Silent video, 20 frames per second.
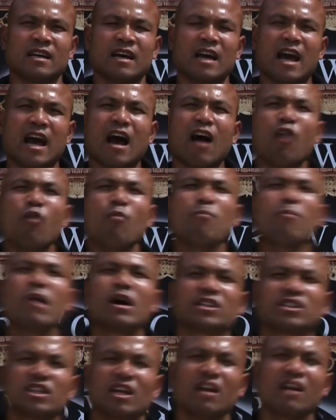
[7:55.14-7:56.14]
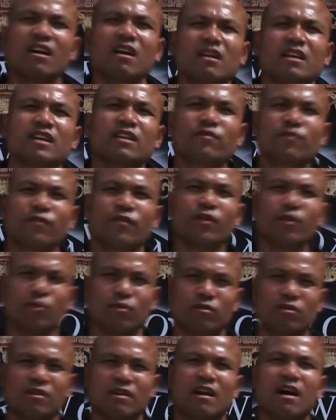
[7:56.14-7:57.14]
how much they're learning
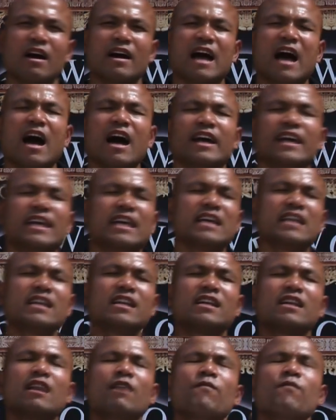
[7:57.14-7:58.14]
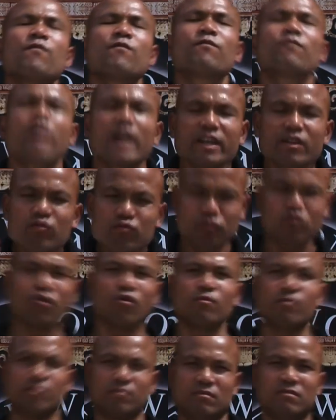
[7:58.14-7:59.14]
through, like I in the fun
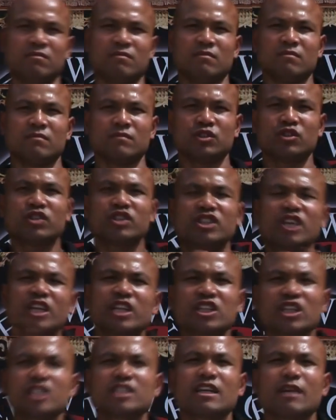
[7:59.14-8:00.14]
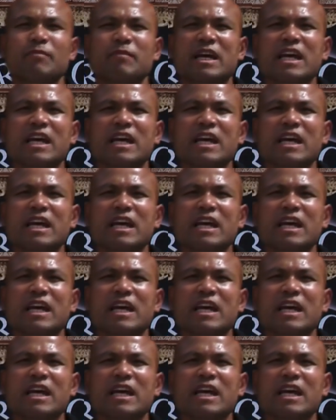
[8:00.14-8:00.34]
room, to teaching them